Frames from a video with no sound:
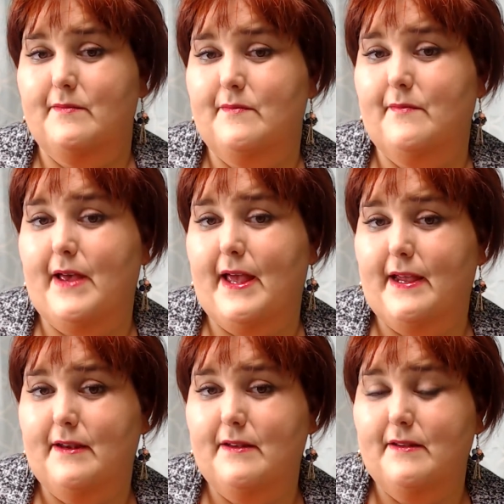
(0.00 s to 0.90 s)

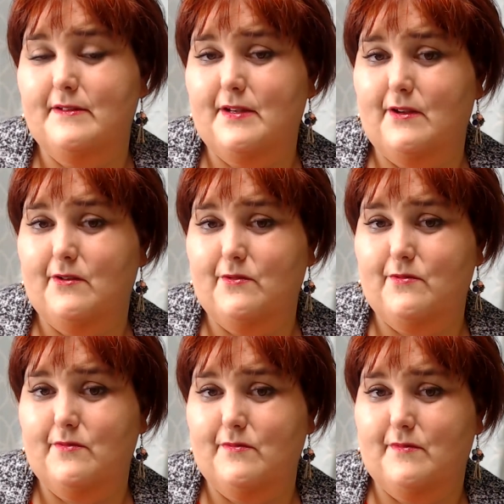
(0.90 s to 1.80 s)
made
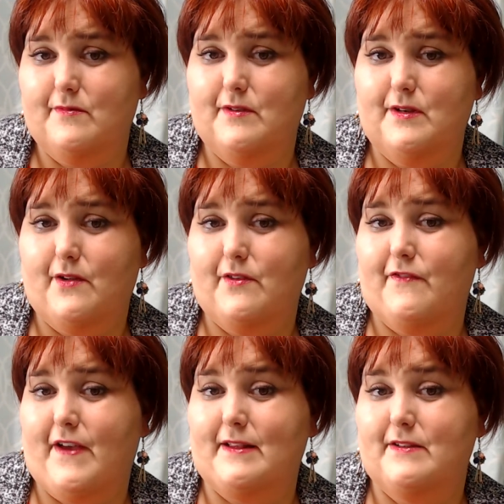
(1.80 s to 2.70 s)
to, you know, the
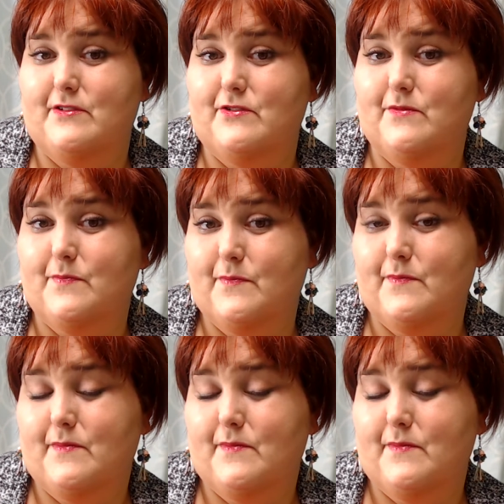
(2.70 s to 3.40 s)
fact that your